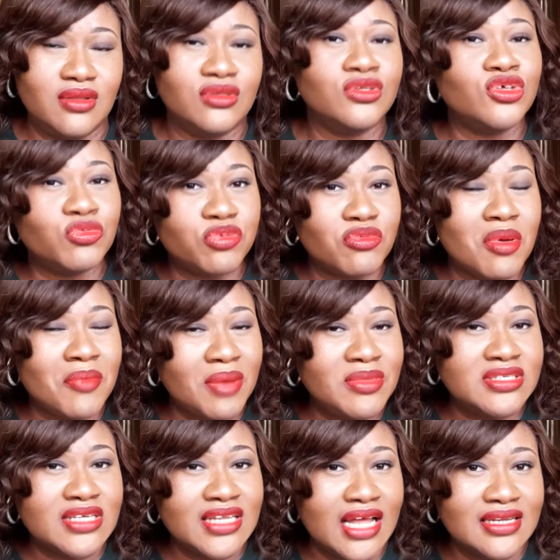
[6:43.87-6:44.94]
Do you remember me
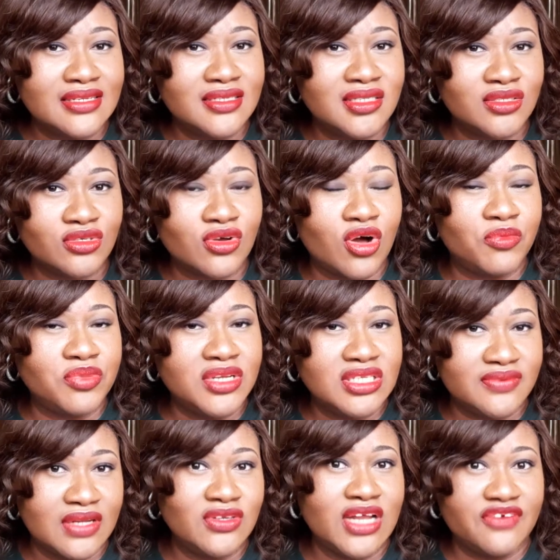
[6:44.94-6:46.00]
saying that his company is
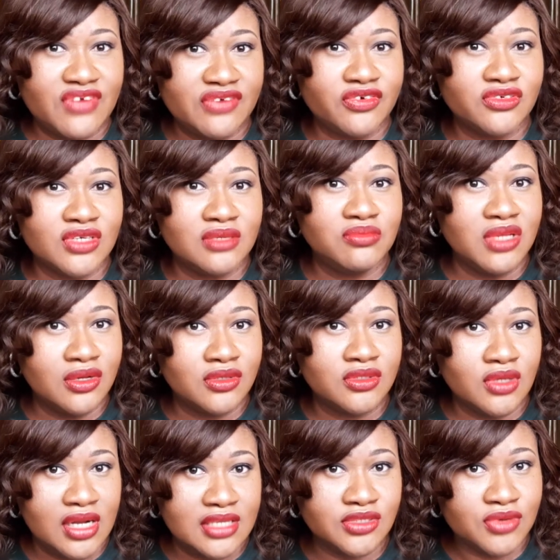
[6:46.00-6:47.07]
valued at $500 million
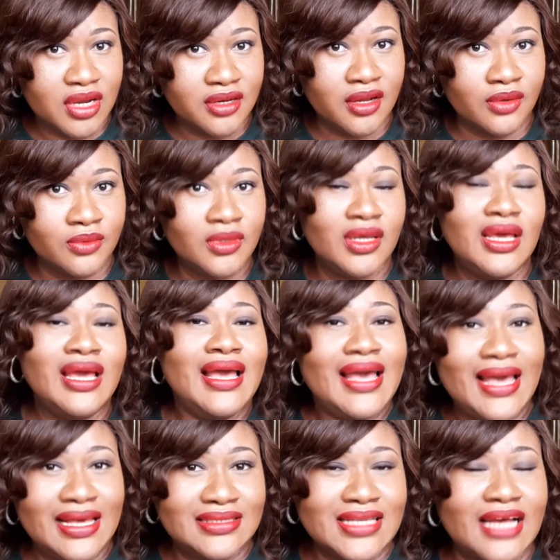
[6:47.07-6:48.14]
right now?
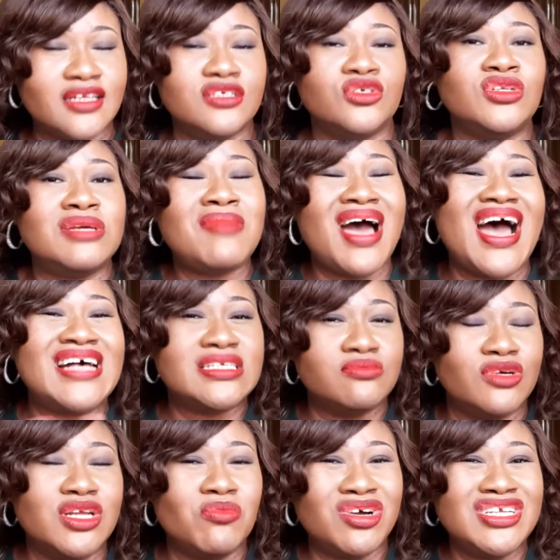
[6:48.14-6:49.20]
Exactly. So the man has
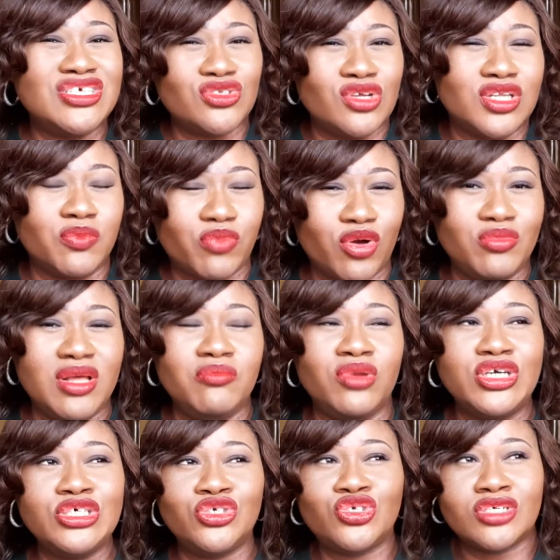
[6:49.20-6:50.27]
money. Money is not the problem, but
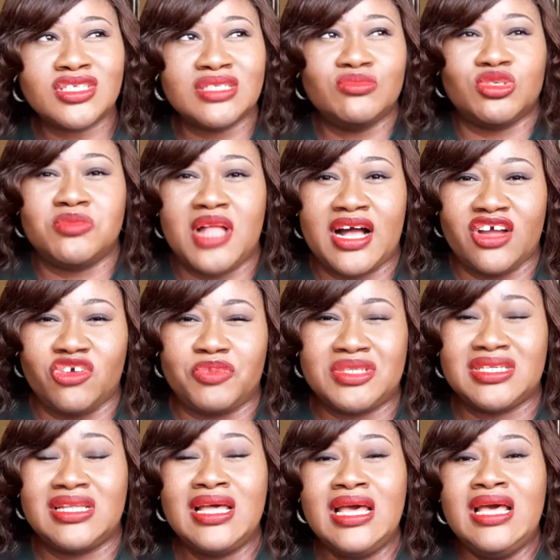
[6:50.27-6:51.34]
he just seems to be that kind of
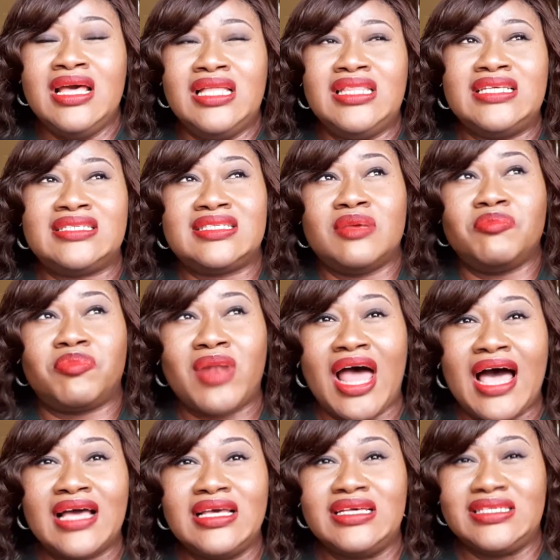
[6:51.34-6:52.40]
person. The
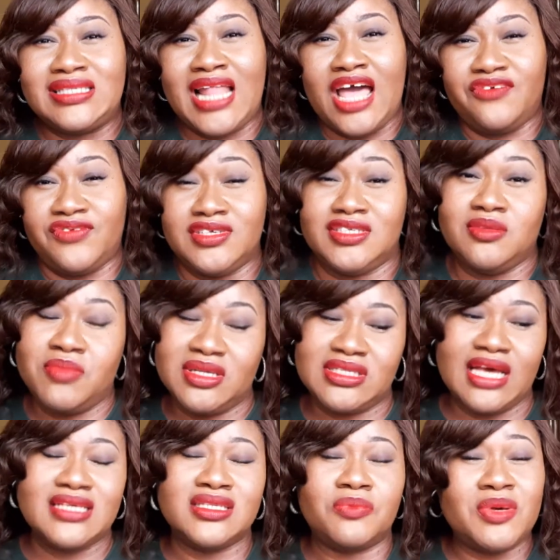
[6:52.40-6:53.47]
simpler his life is, the better.
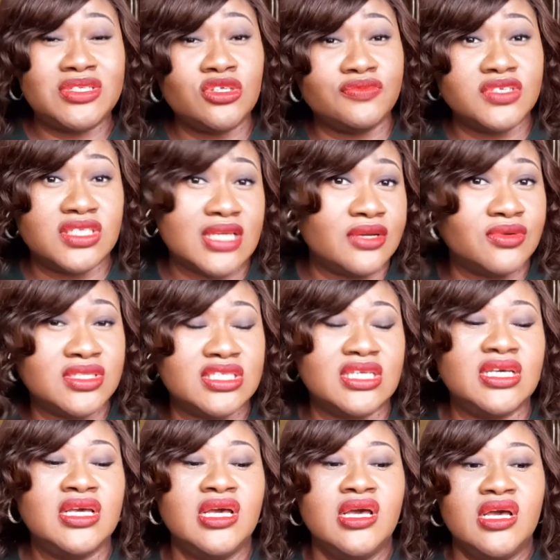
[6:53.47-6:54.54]
He's a person of
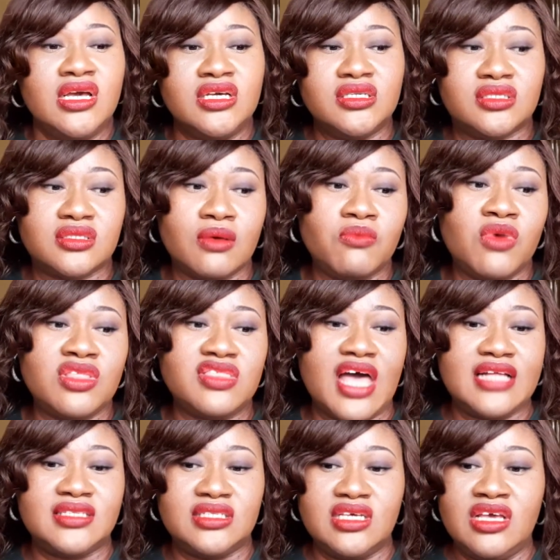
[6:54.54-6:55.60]
integrity. He's someone
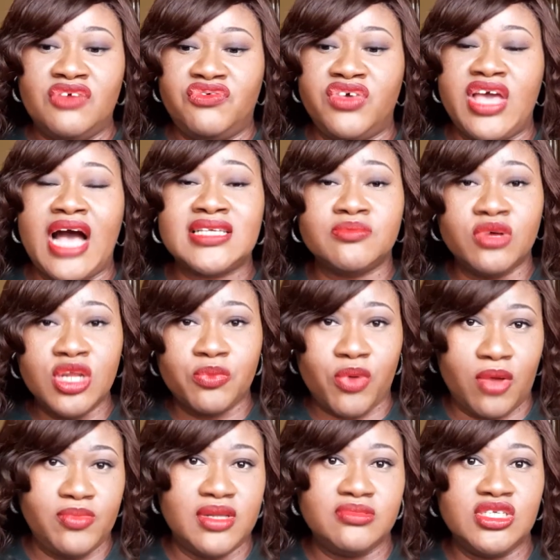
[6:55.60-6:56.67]
that, if he has money
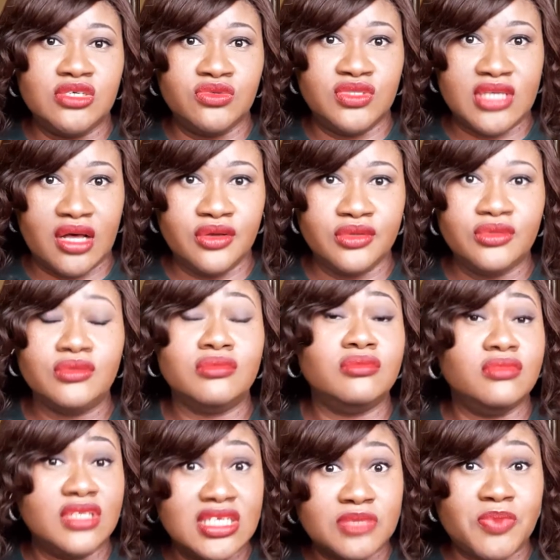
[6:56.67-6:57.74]
problems, he will tell
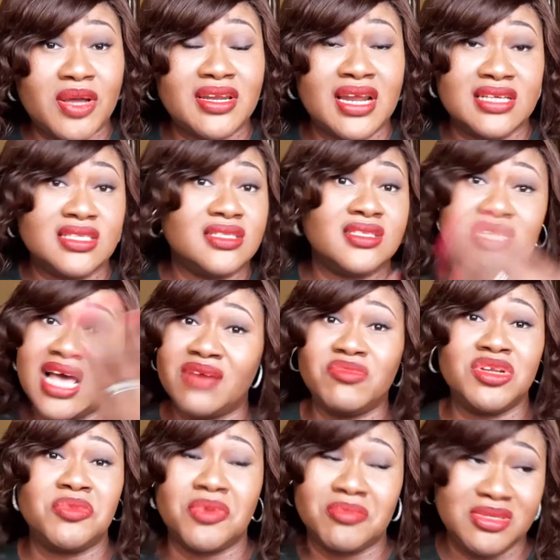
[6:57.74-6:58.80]
his partners, see, I have
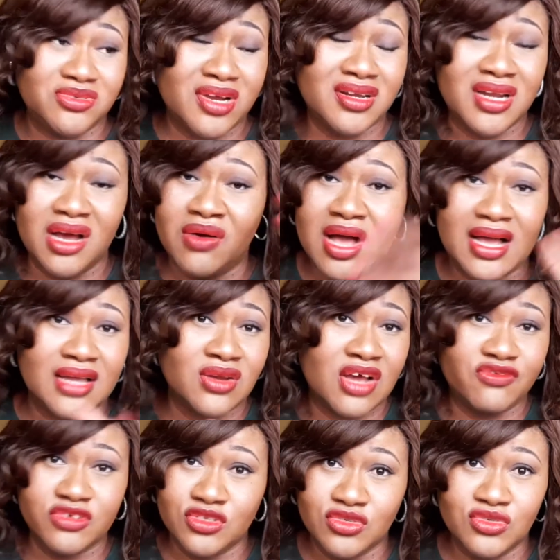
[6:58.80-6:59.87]
money problems right now, I cannot
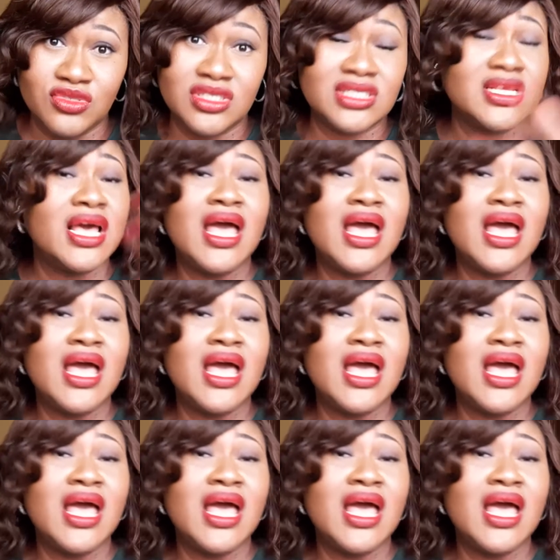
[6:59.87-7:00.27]
afford to do this.